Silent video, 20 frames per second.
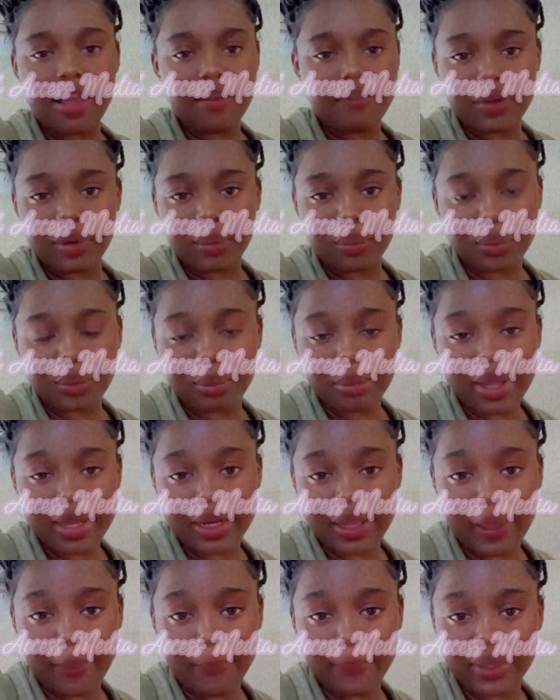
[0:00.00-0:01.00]
is not finna ruin my
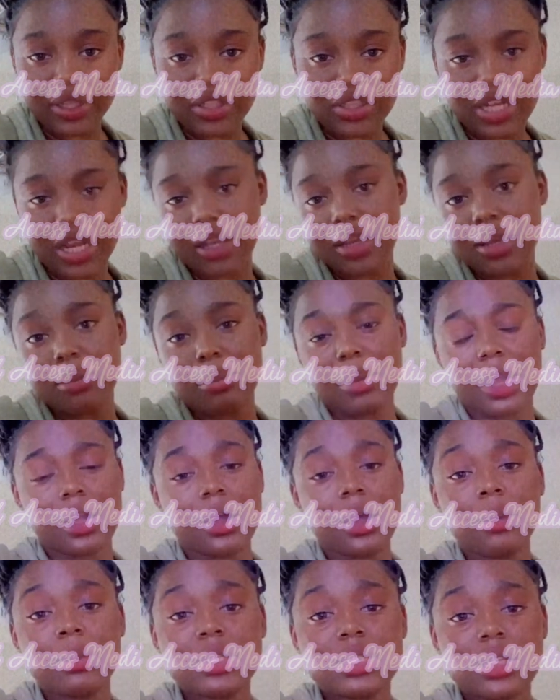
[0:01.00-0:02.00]
day, bitch. I cut my
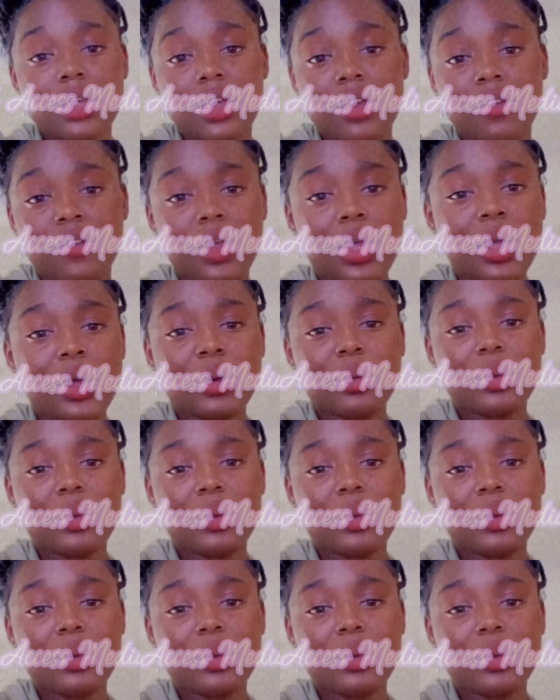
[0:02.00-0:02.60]
comments off.